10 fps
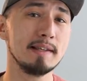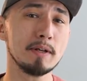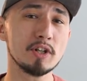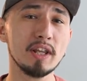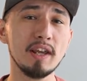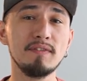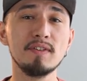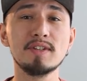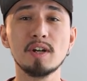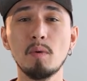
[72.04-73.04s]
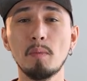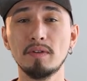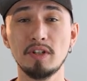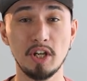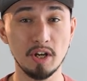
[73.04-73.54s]
especially if you don't
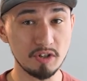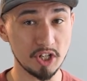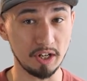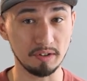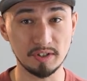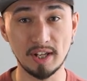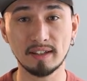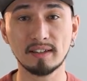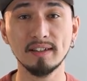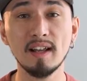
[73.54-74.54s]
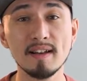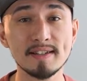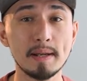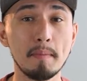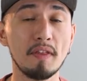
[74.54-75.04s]
want your channel to get
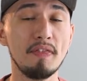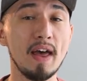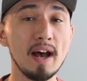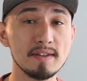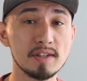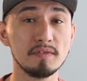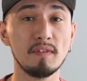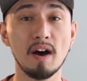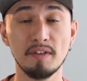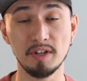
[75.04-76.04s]
lost among thousands of other